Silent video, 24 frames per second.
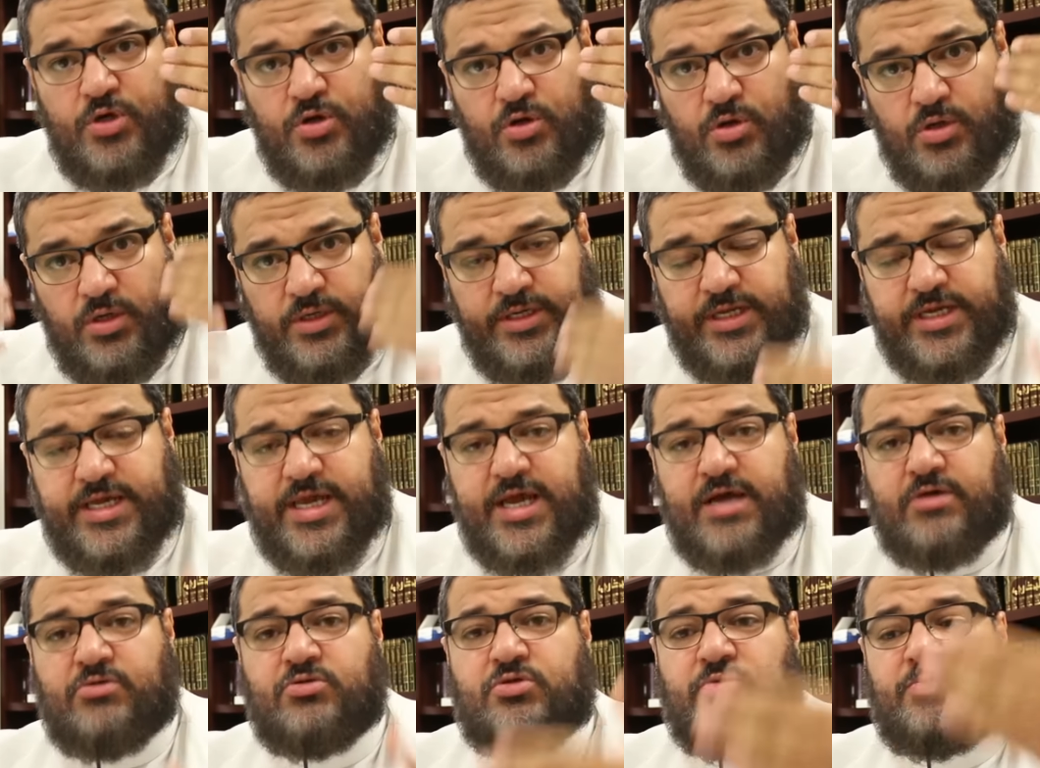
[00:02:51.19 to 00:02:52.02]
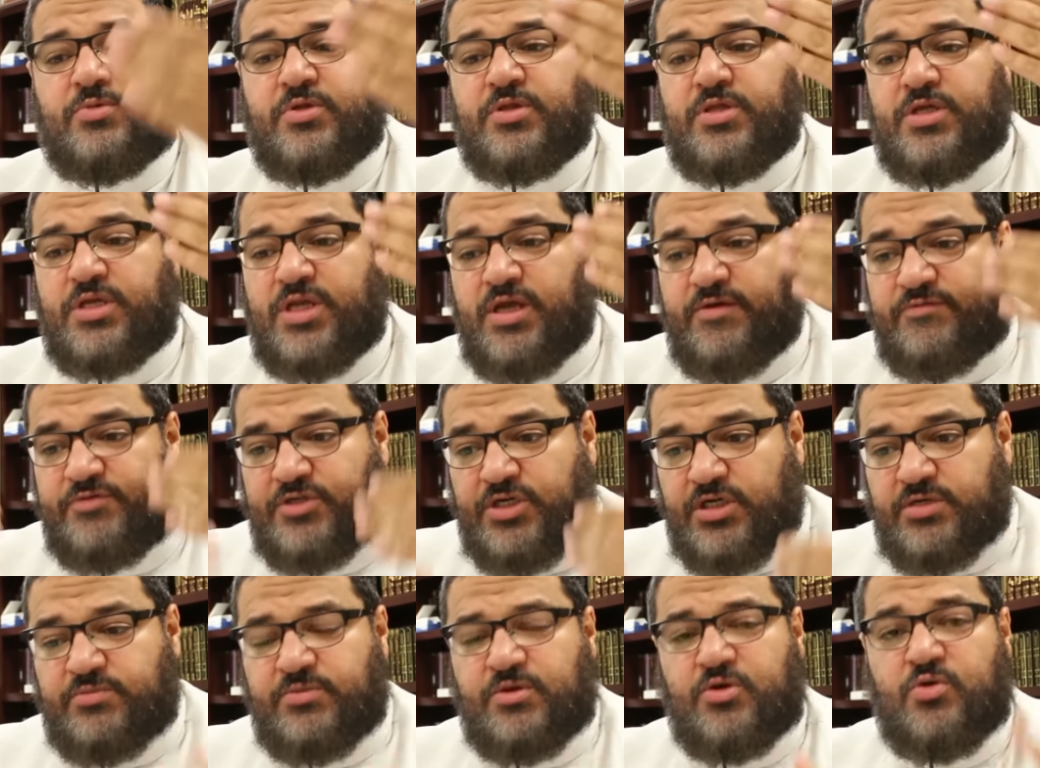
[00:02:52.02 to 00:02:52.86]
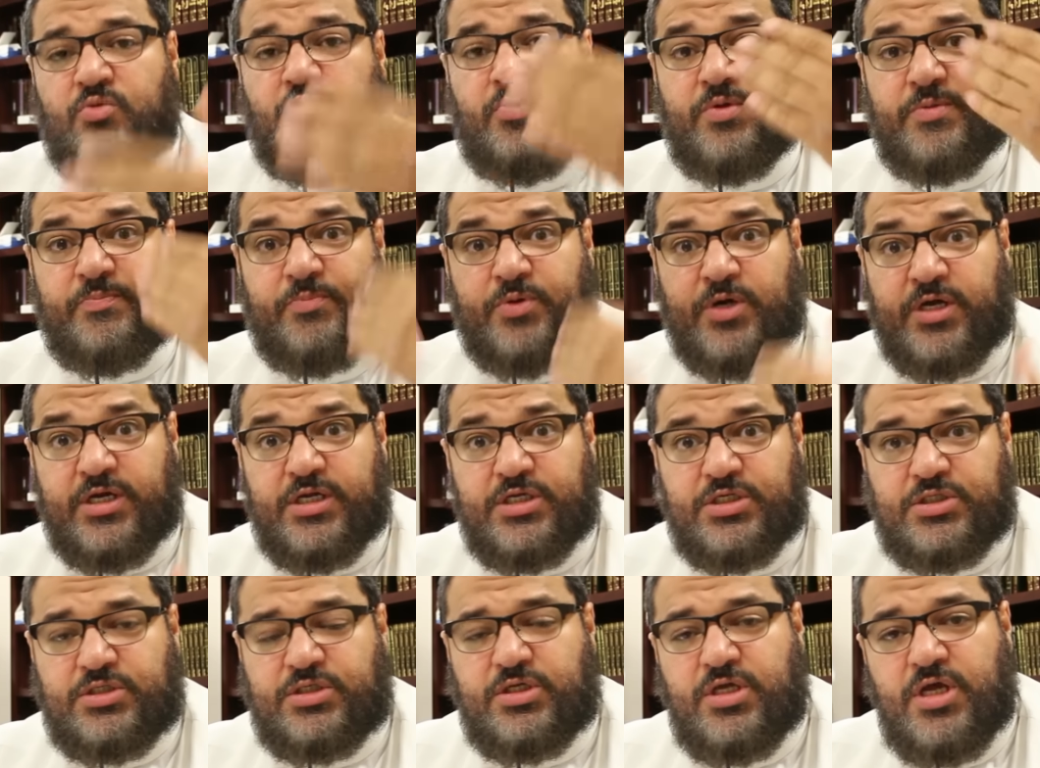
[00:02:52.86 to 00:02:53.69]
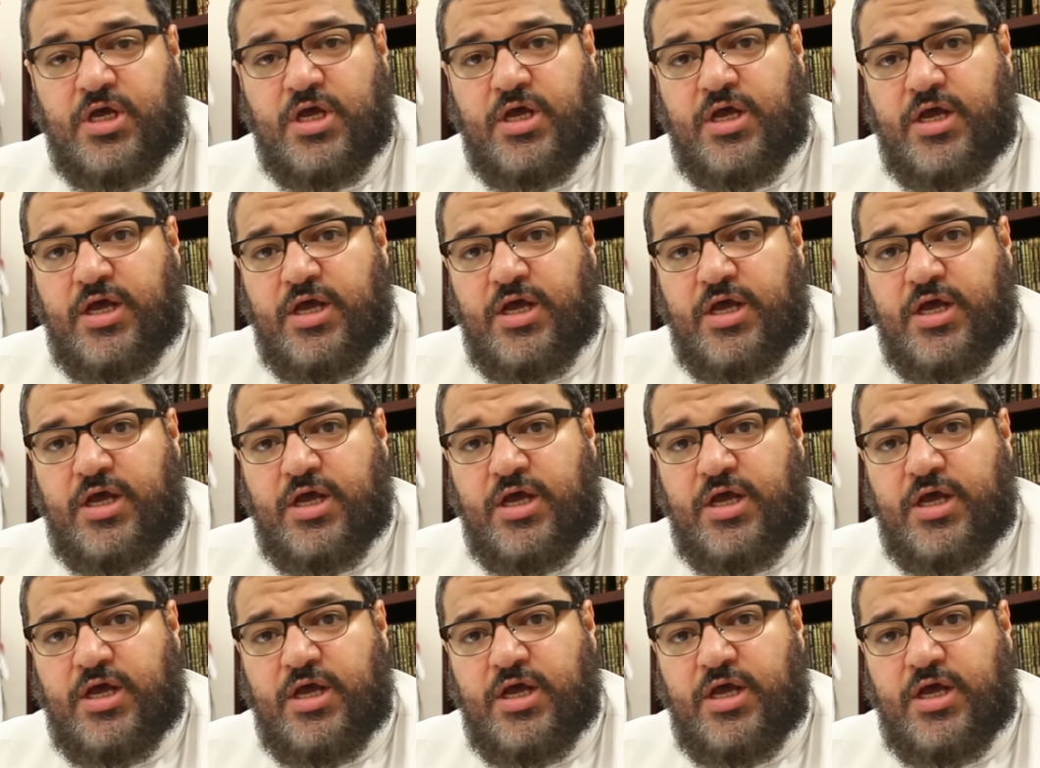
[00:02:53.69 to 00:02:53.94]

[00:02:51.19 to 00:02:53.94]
hold accountable in the Day of Judgment, will be punished